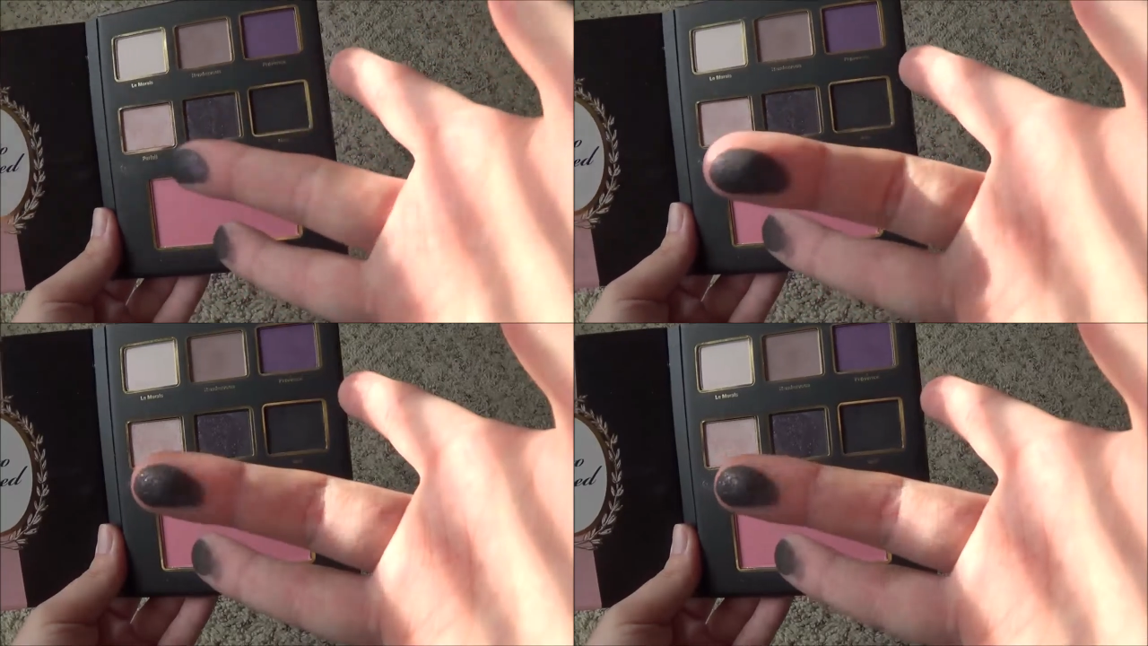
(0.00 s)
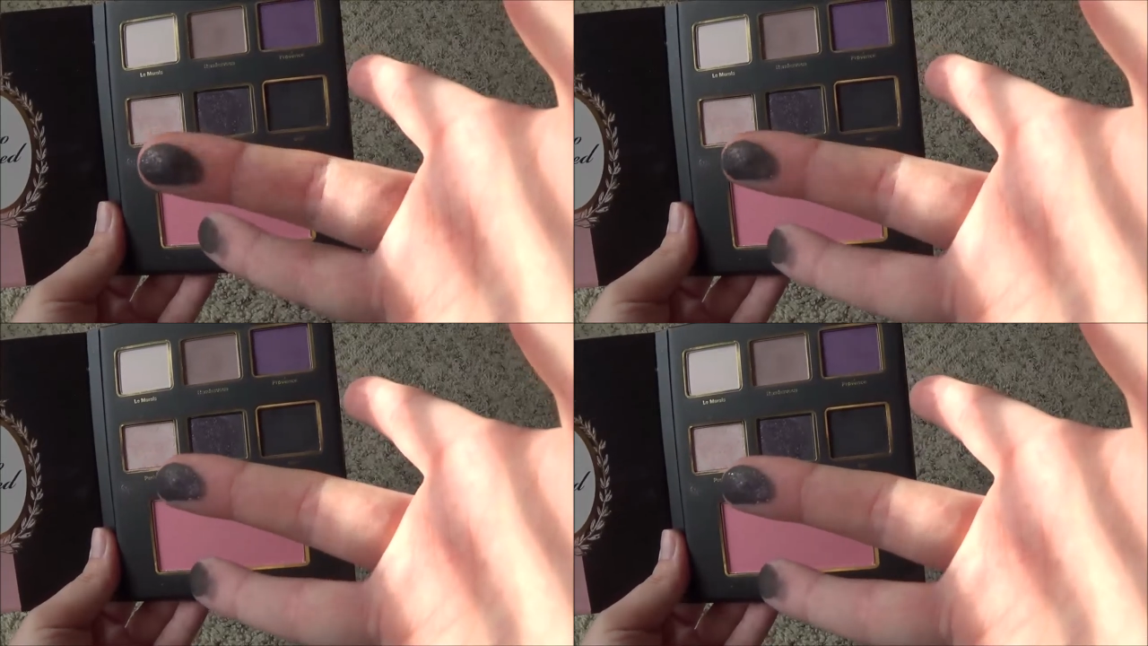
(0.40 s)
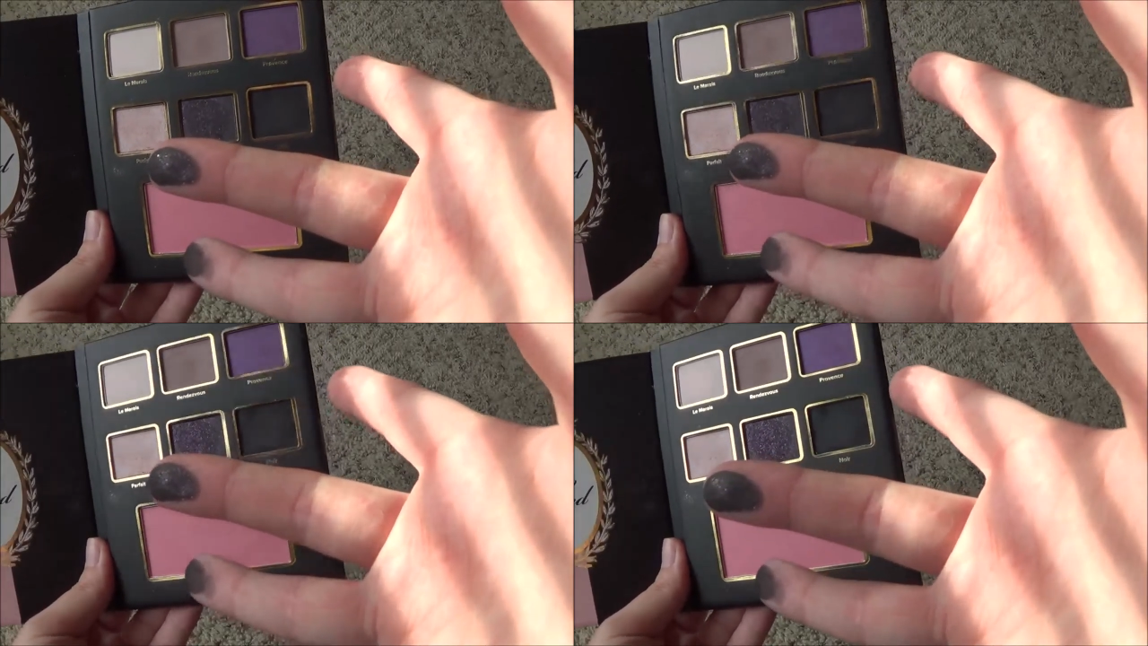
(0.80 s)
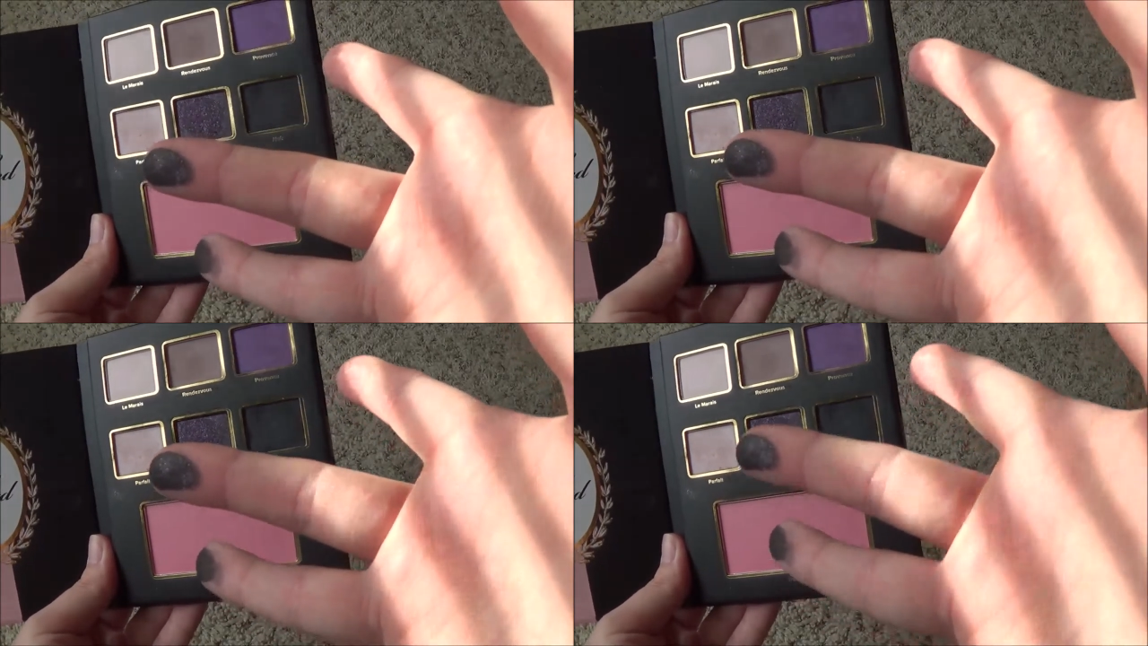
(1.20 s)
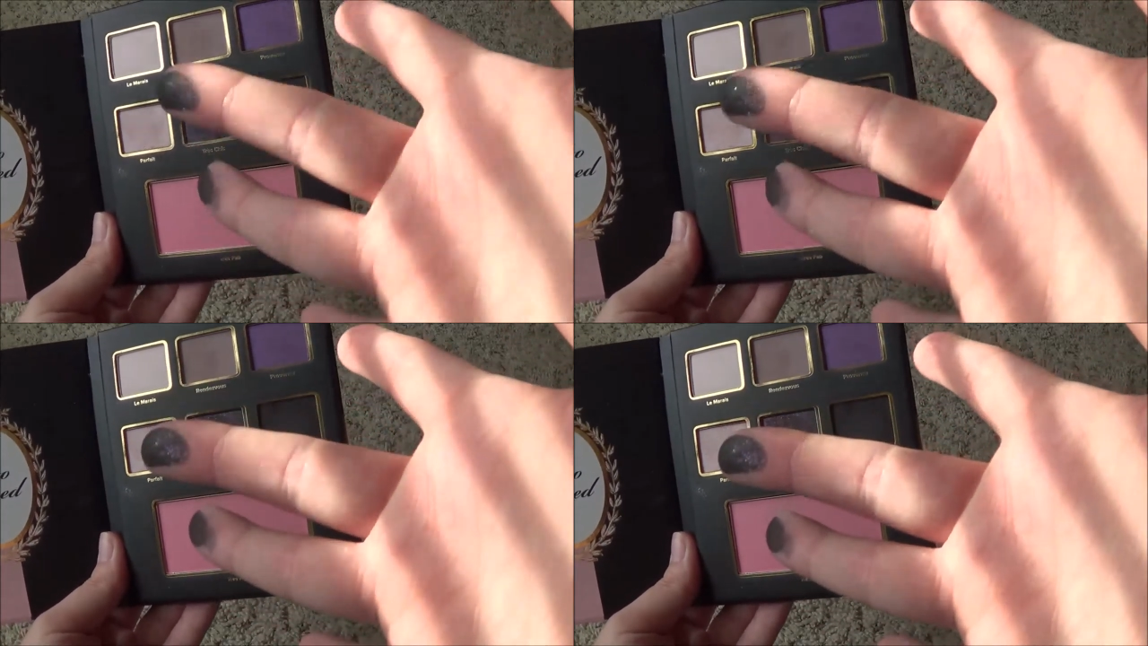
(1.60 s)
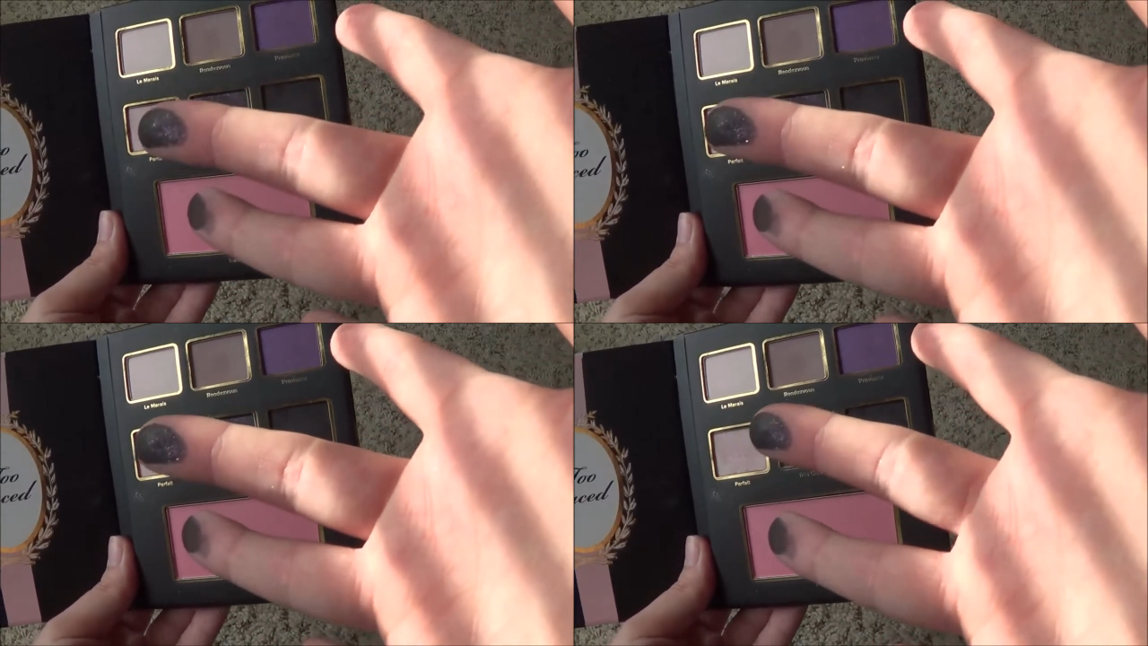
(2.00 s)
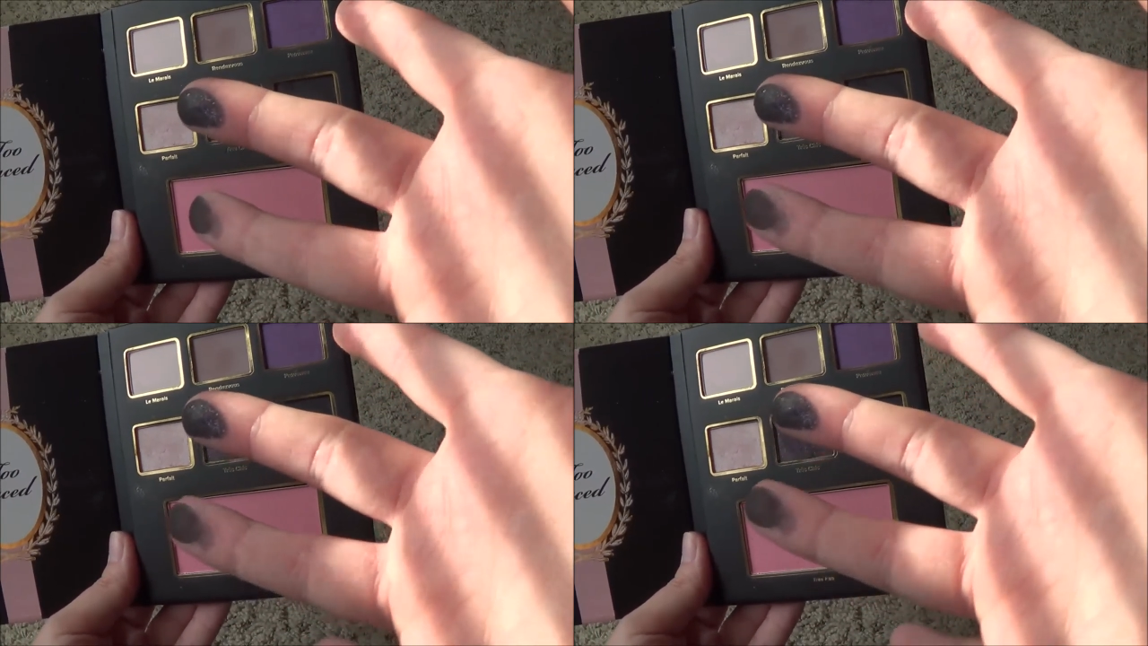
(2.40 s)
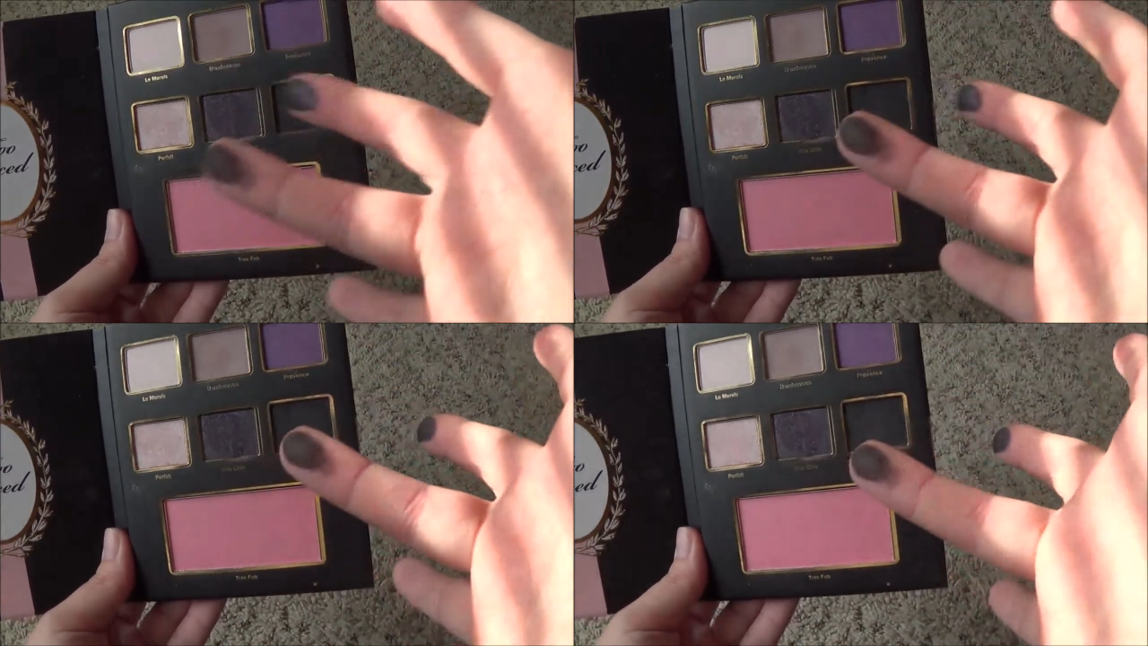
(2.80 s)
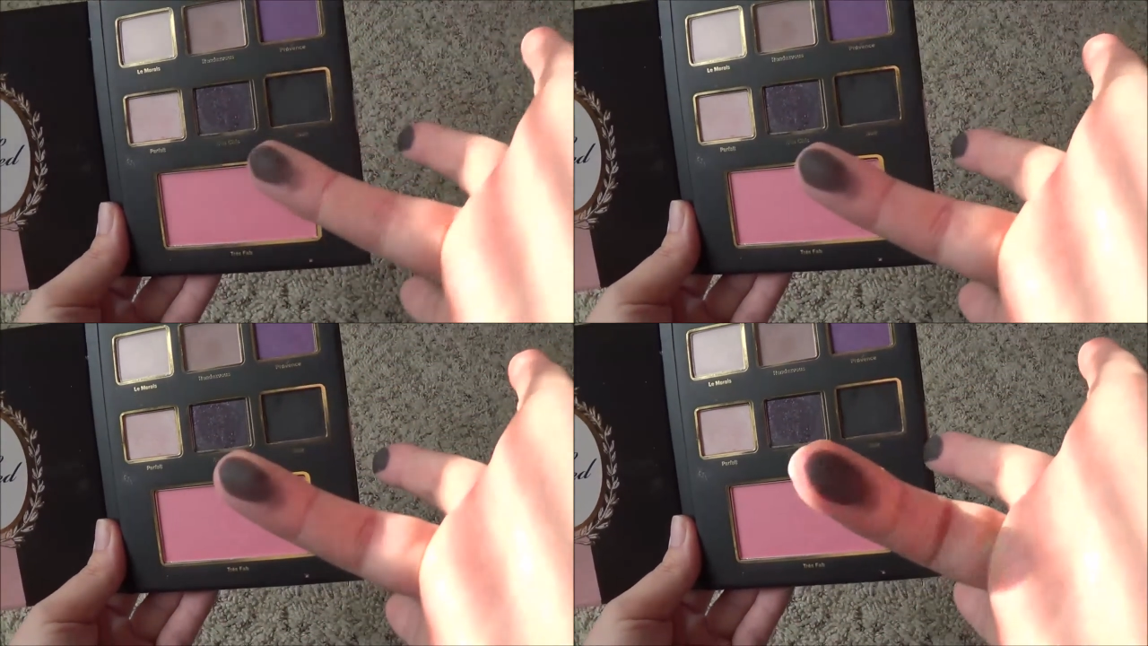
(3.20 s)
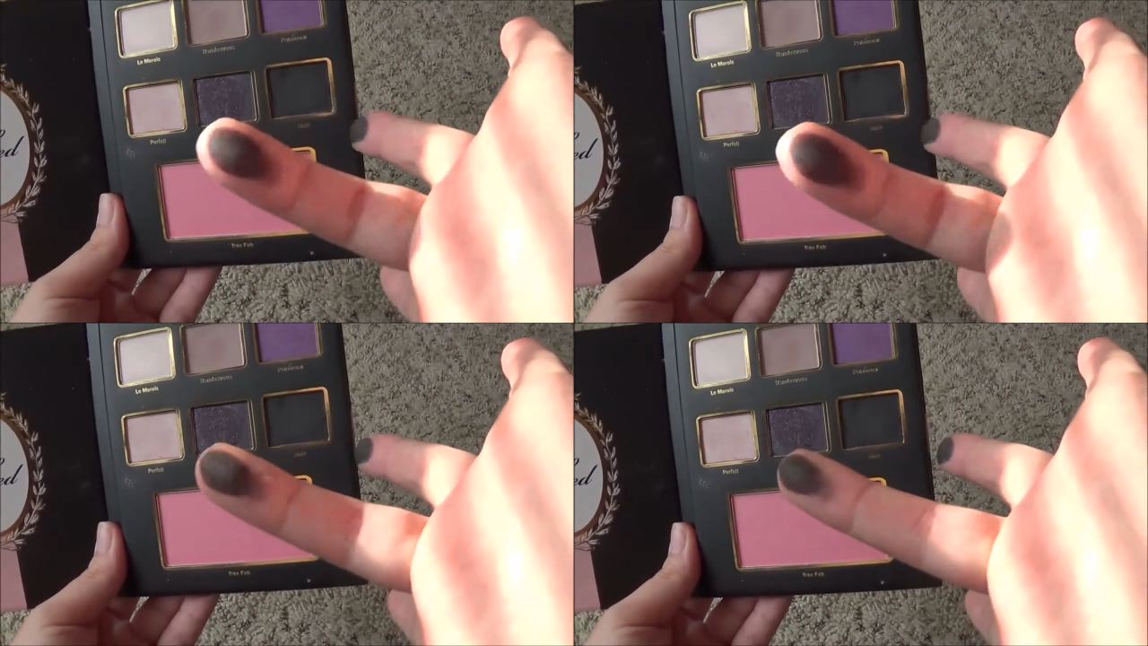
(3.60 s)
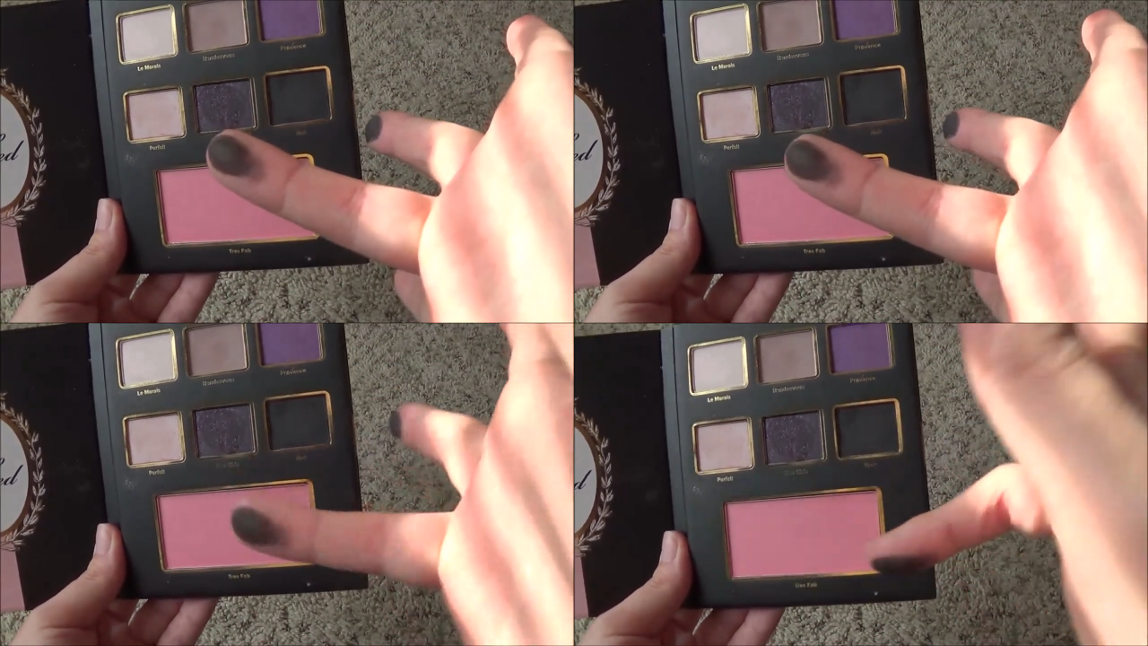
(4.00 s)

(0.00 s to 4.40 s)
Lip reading: [unreadable: no face in view]